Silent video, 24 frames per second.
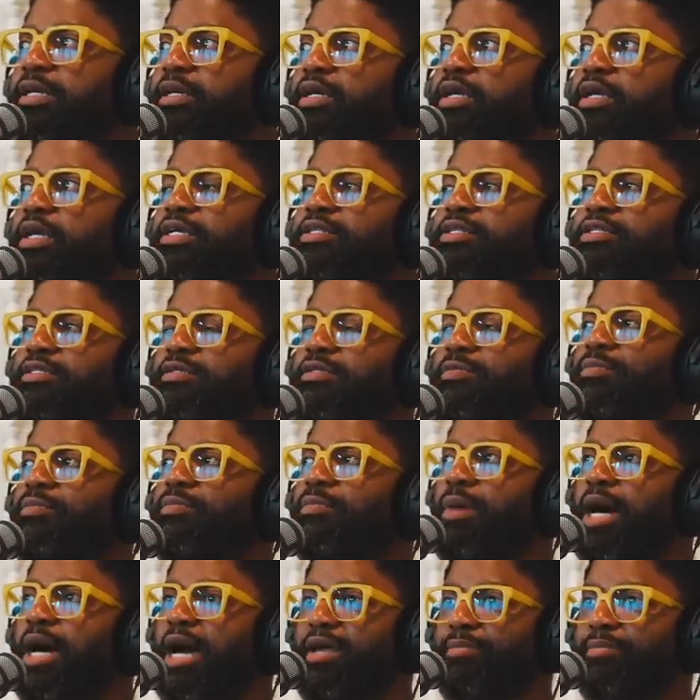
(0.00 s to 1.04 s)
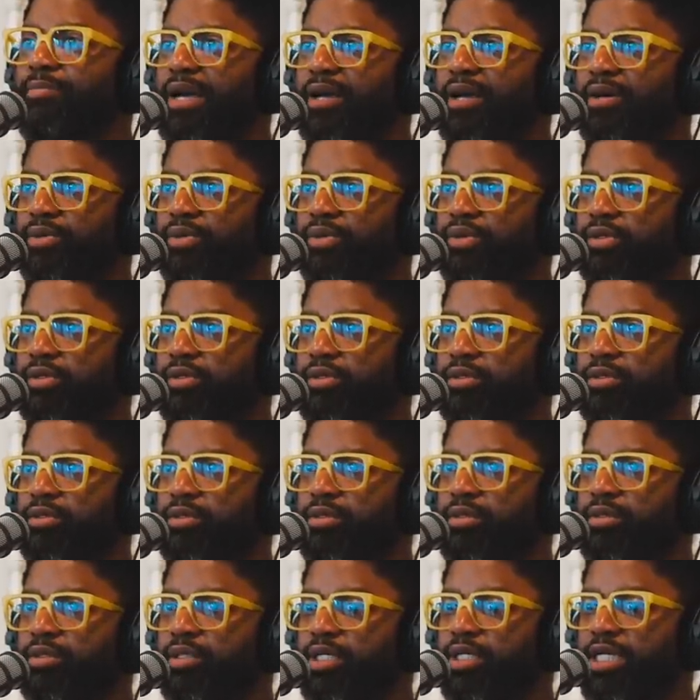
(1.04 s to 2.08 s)
it's my mouth,
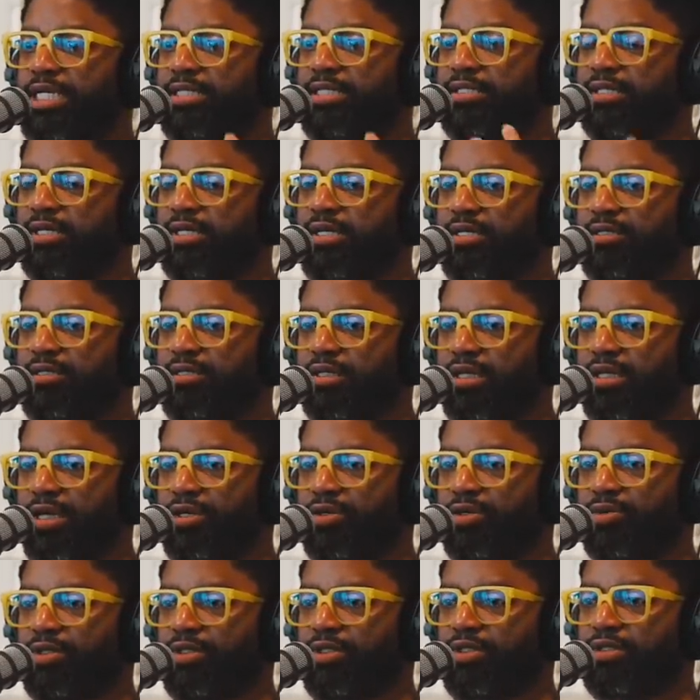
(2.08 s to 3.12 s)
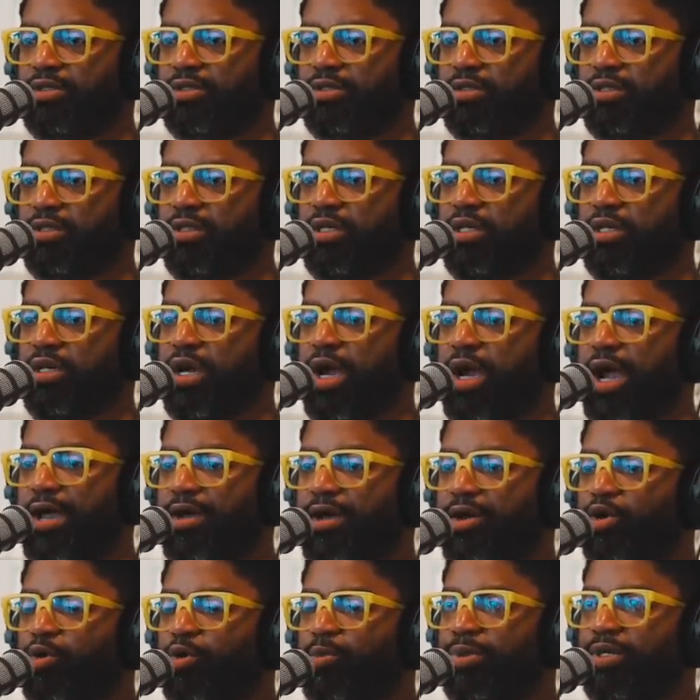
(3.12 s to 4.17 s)
it's his language. I
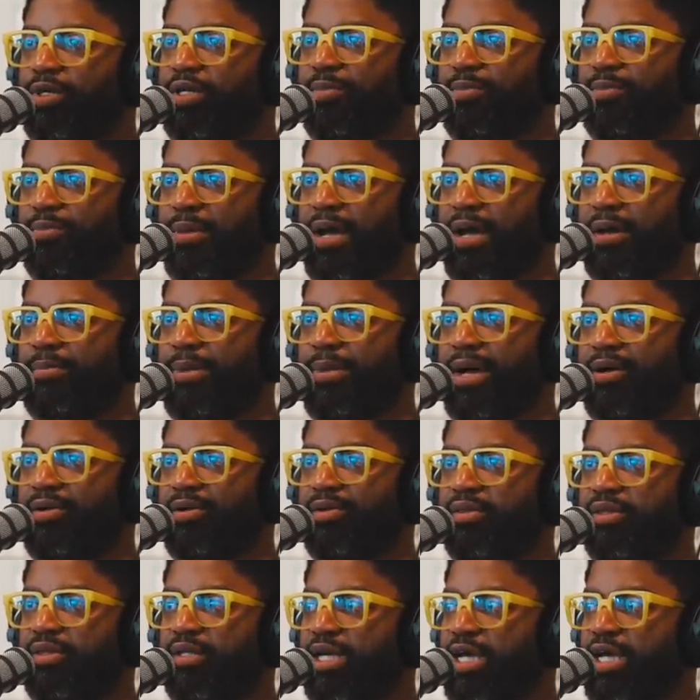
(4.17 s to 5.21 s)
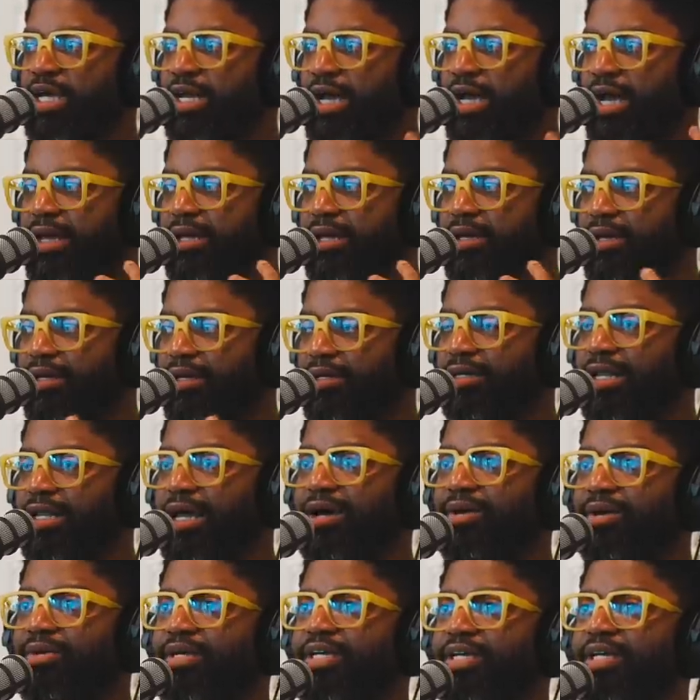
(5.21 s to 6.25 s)
open up my mouth and I
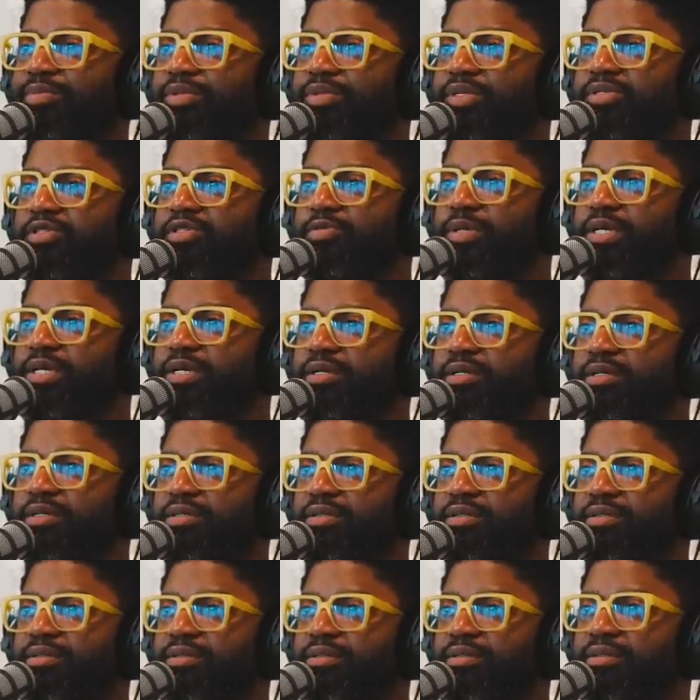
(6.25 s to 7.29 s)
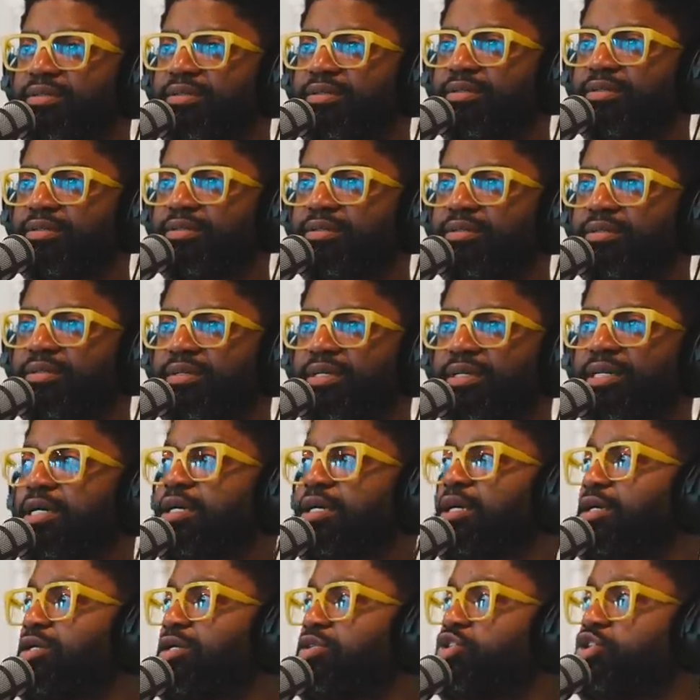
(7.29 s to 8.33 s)
allow him to speak.
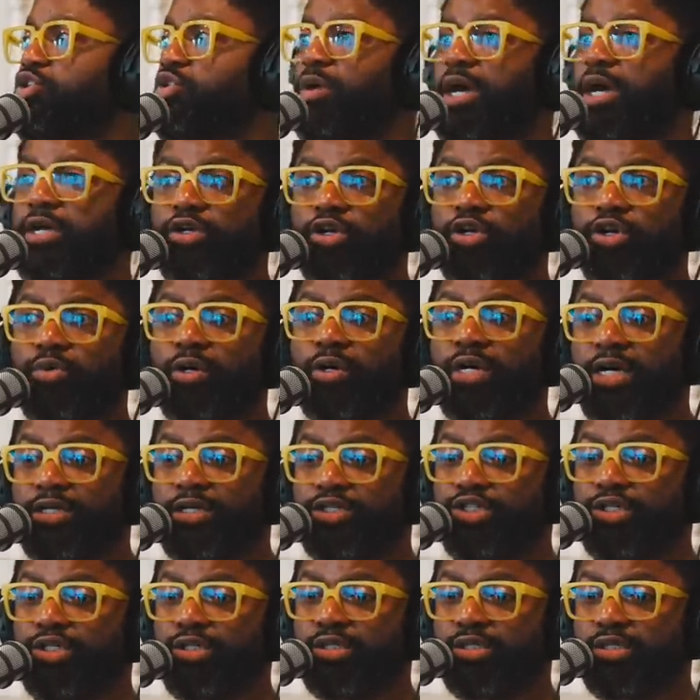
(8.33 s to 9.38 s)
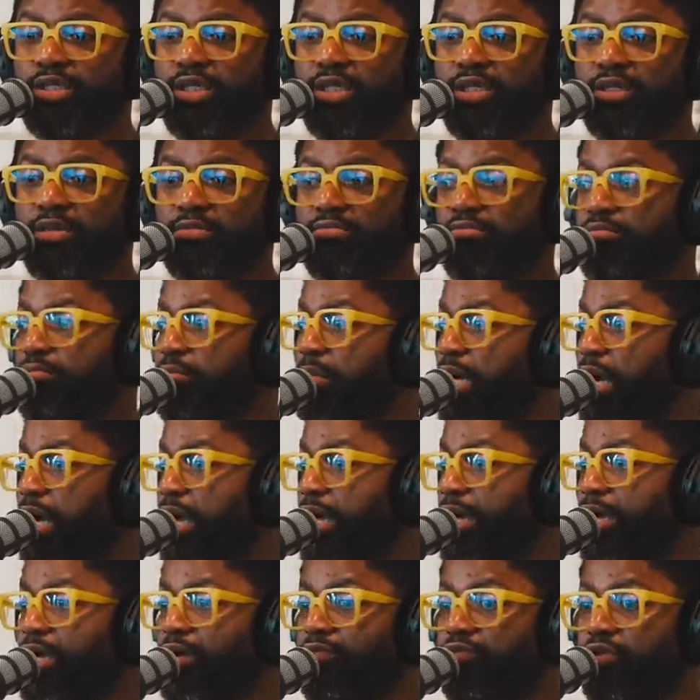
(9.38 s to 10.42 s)
Do I know what I just said? I
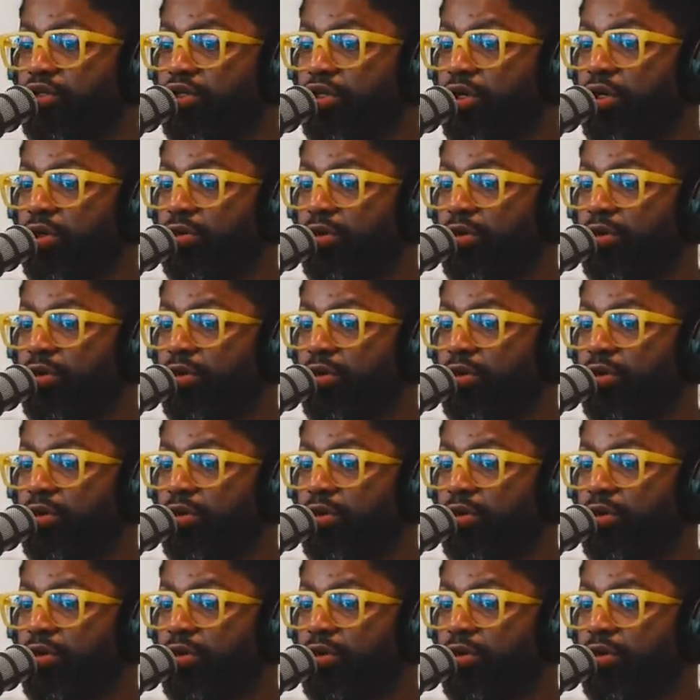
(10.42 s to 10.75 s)
have no